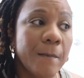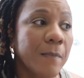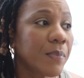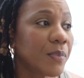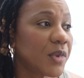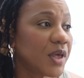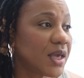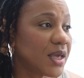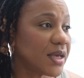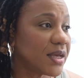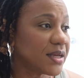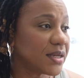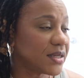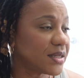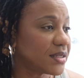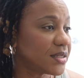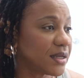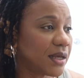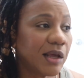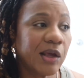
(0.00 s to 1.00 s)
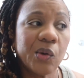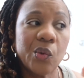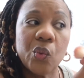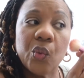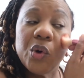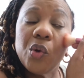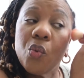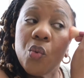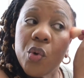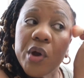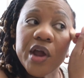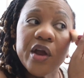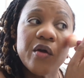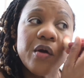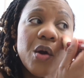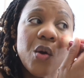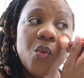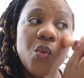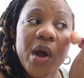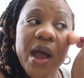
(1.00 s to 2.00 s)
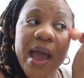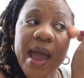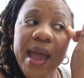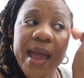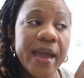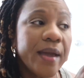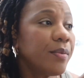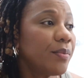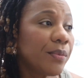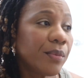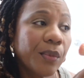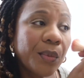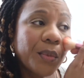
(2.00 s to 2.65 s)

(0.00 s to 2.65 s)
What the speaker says: because it will wear away.